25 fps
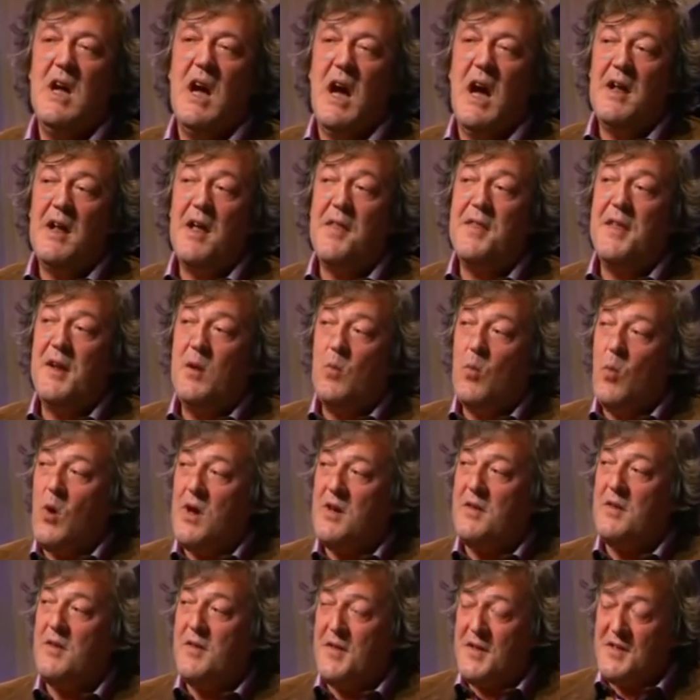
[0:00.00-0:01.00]
And I think
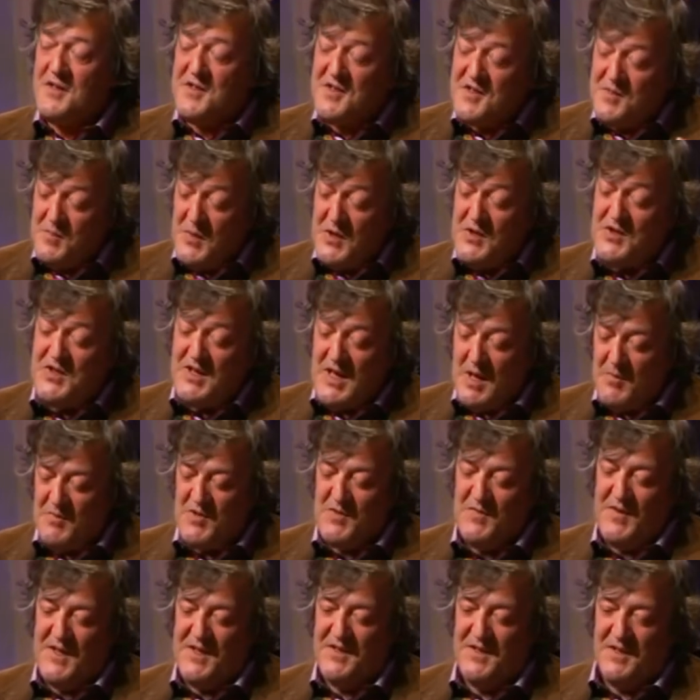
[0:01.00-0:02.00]
one of the things that's most
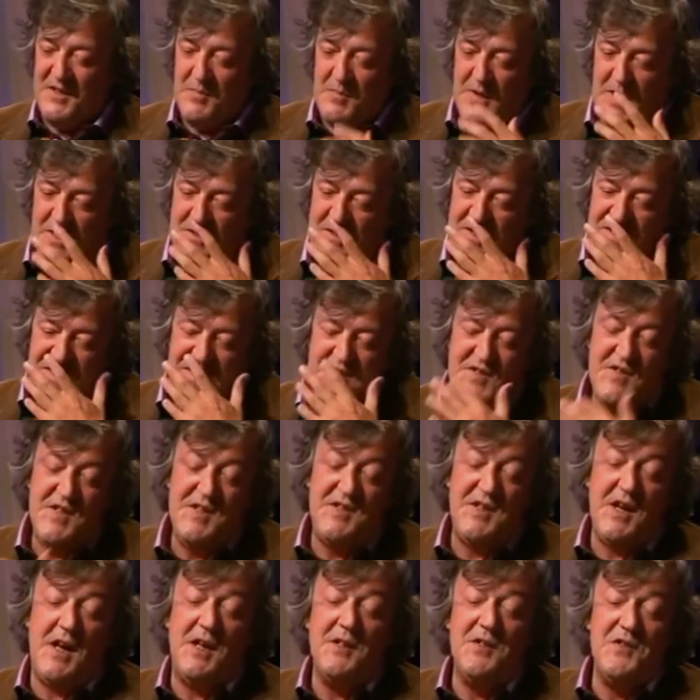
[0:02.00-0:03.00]
captivating about it is
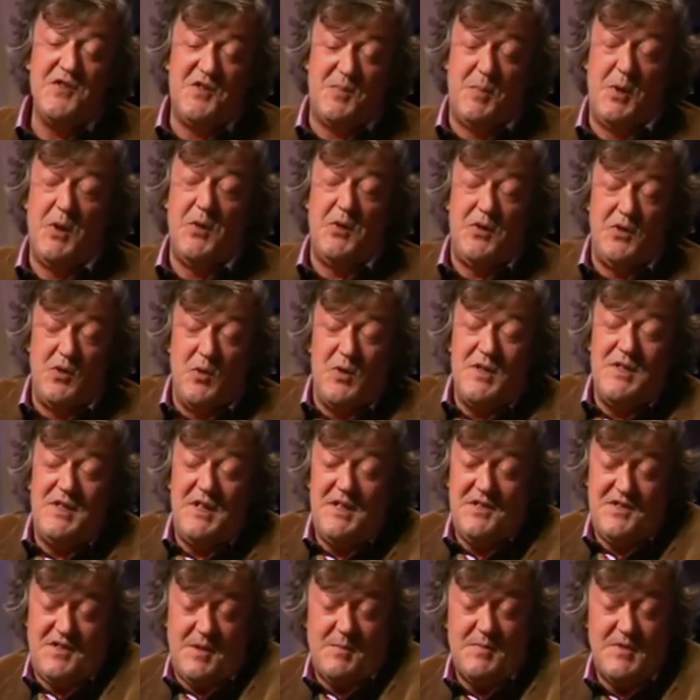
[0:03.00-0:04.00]
this unspoken, or
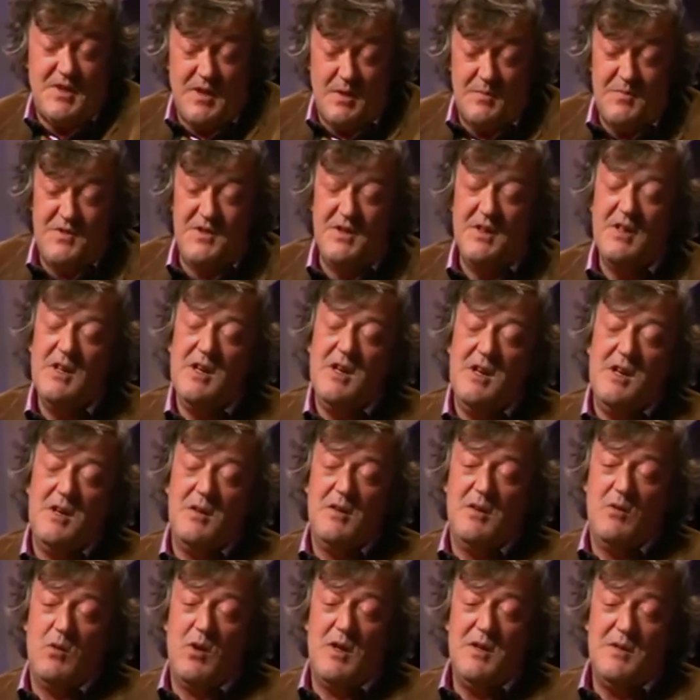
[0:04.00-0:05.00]
indeed sometimes
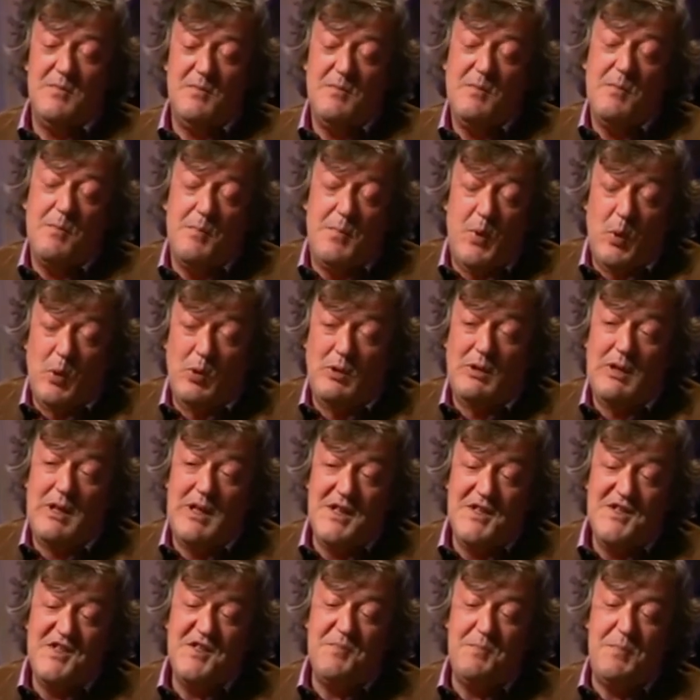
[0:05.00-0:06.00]
quite
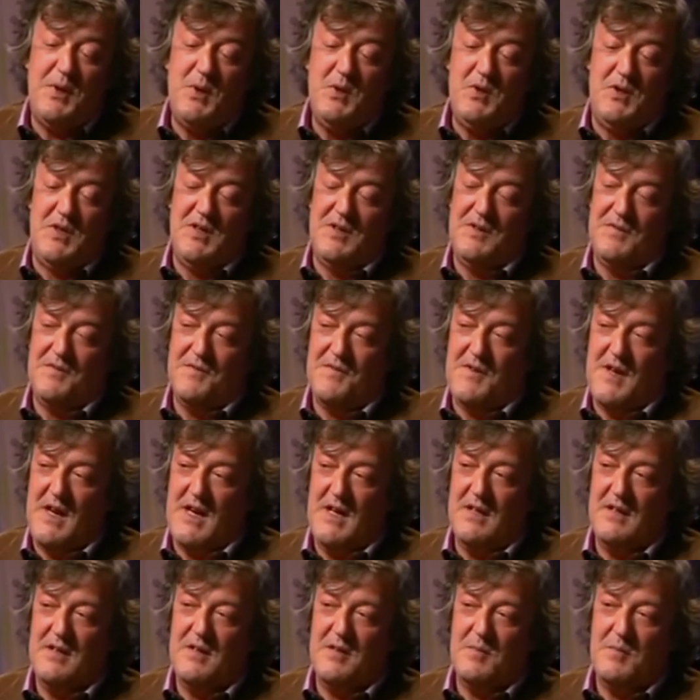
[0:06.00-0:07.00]
baldly spoken
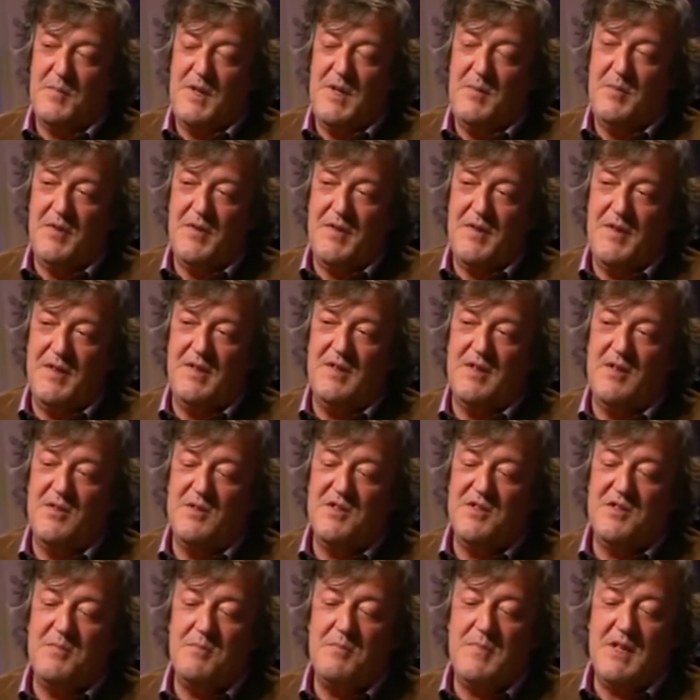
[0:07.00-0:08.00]
fact that people think there
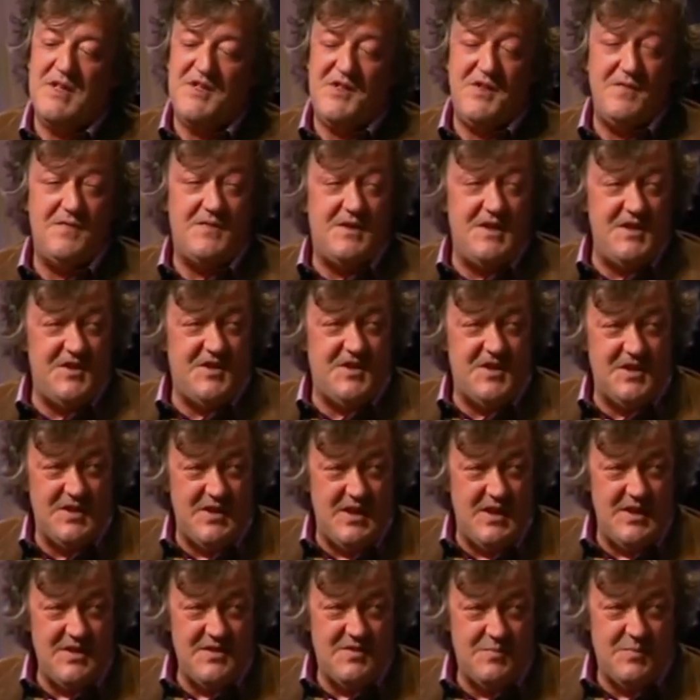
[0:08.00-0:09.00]
is a massive
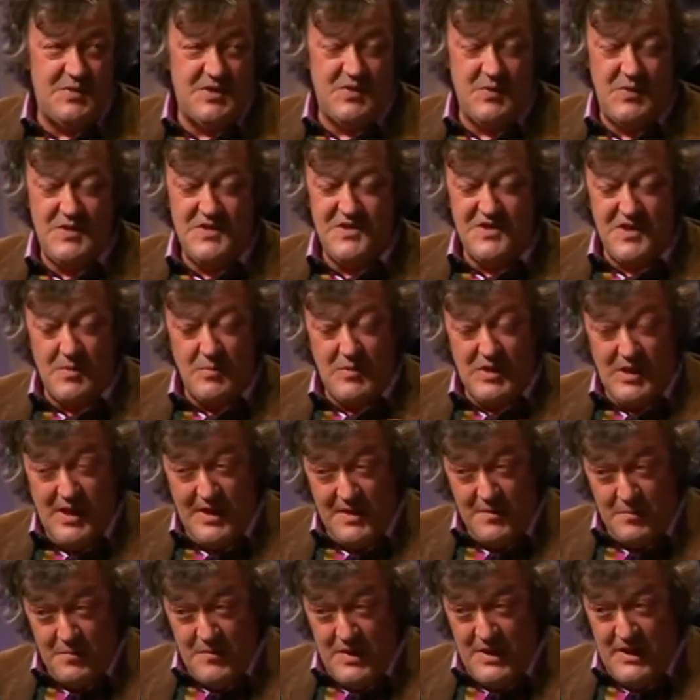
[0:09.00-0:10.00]
disconnect between someone
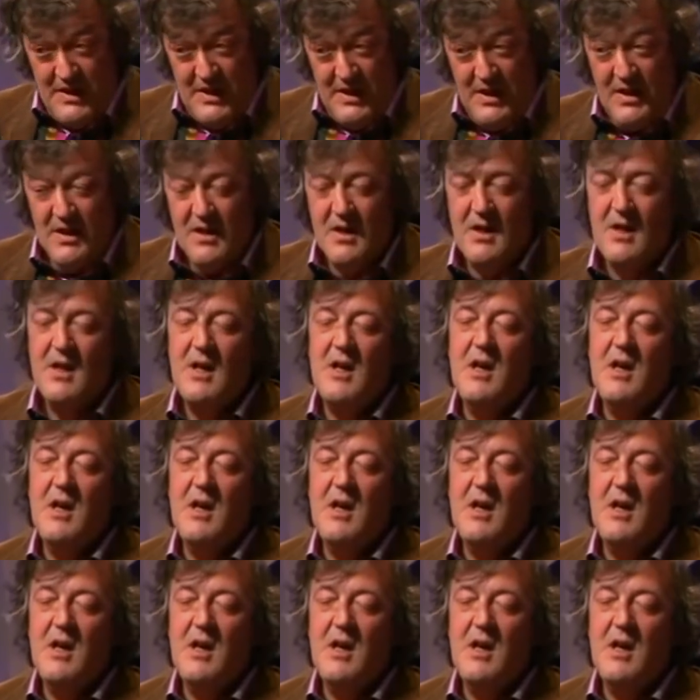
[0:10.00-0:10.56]
like me